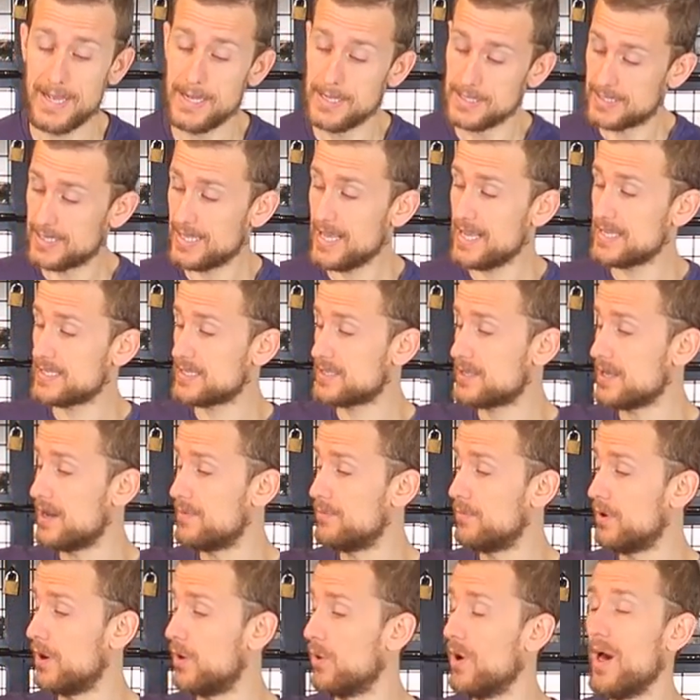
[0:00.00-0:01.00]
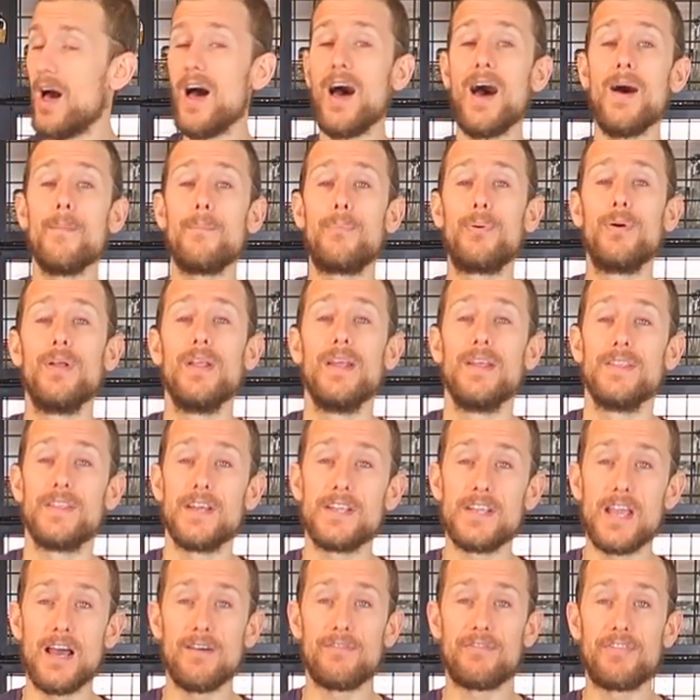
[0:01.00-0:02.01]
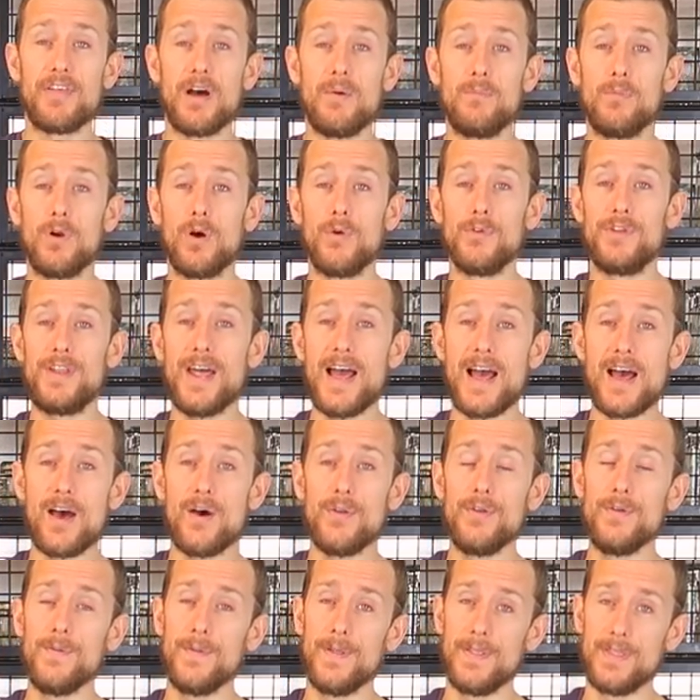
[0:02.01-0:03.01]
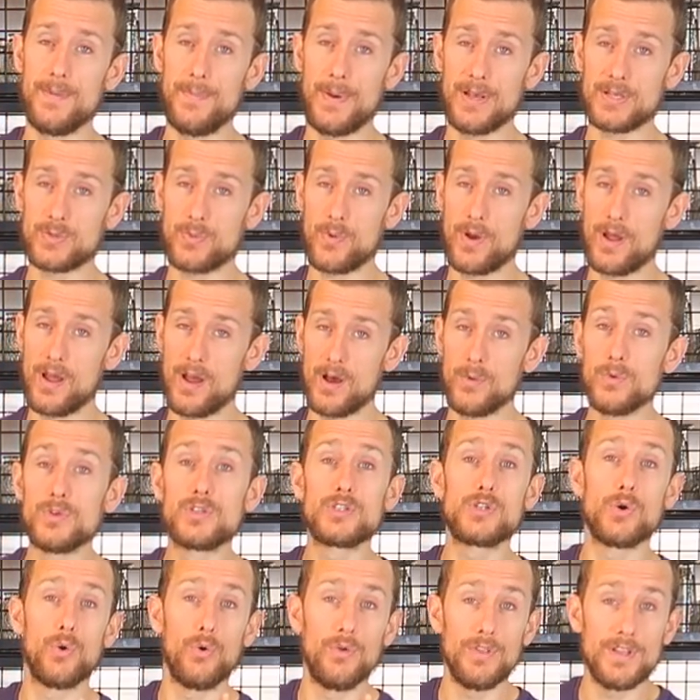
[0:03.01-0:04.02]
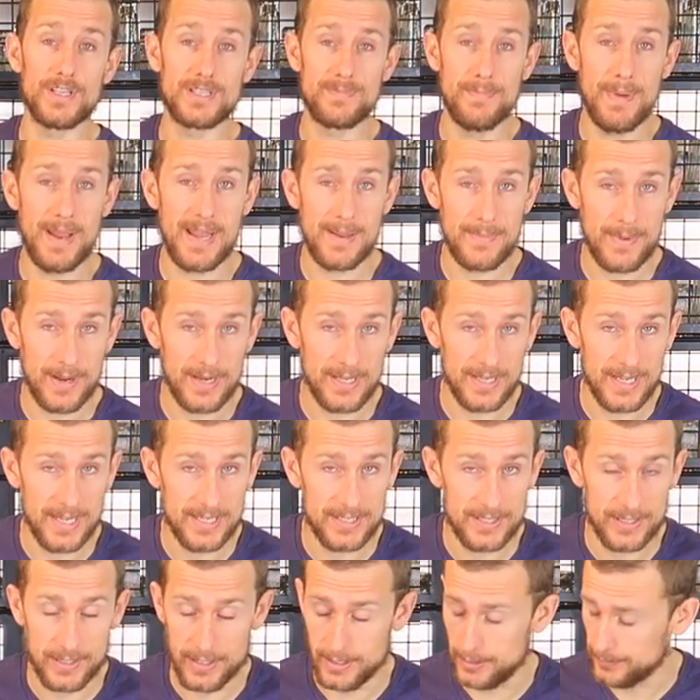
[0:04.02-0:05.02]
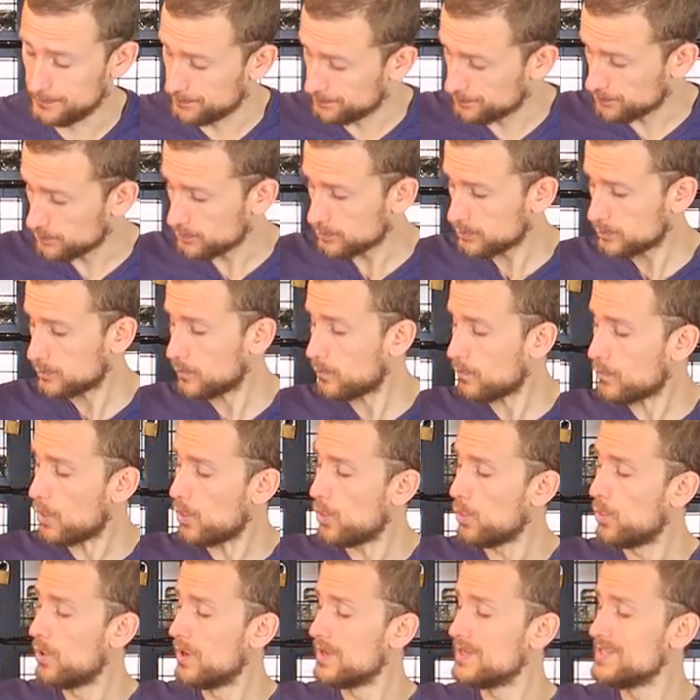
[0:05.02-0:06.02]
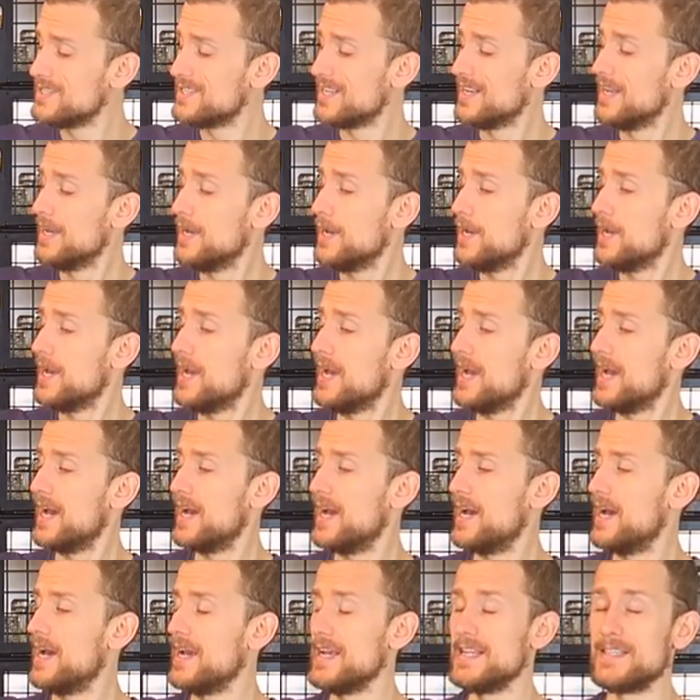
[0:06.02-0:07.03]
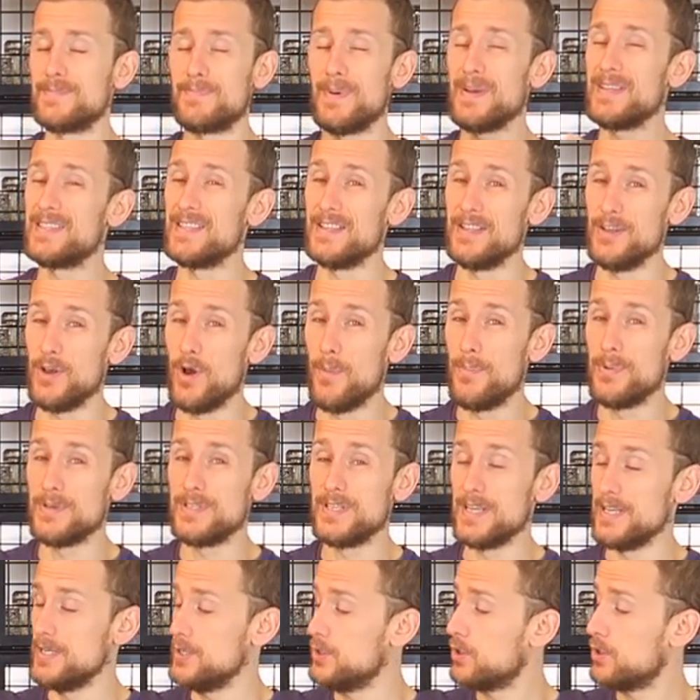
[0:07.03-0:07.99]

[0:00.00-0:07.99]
So that's thumb roll up, then you have thumb roll down, and the best way I was taught this many, many years ago was uh, it's basically the opposite.